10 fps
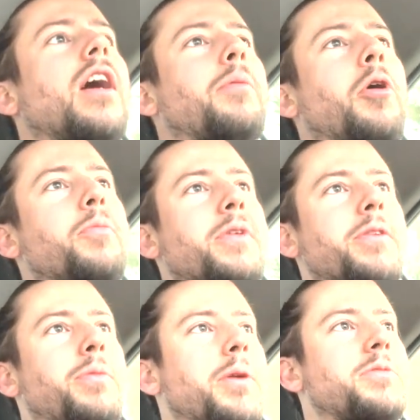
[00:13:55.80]
I'm hoping the
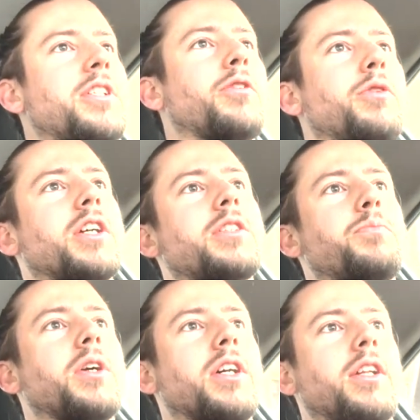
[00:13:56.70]
pump still works,
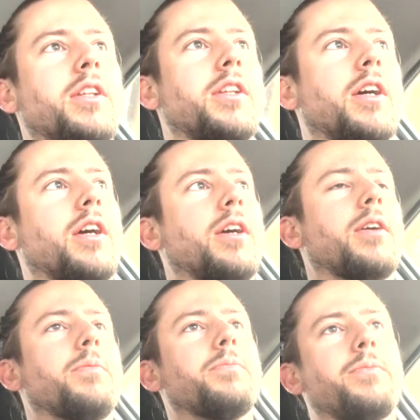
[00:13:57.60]
but
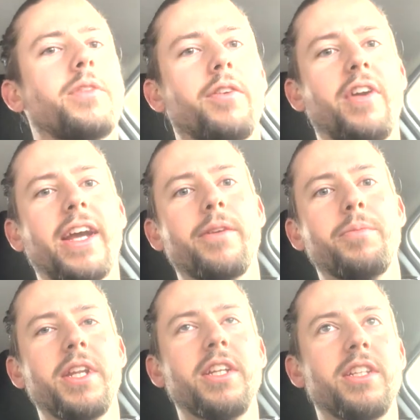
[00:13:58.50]
um, the rack and
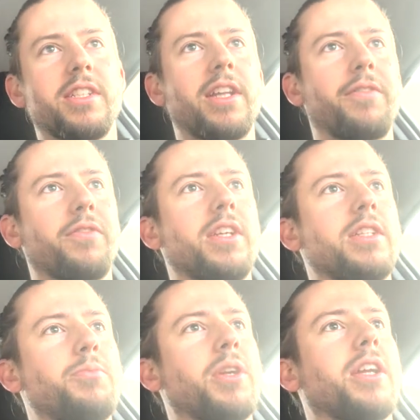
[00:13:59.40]
pinion is definitely
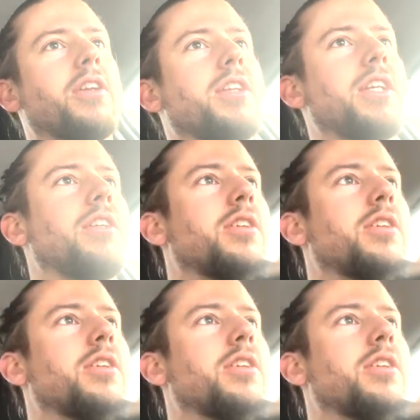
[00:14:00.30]
spring or leak.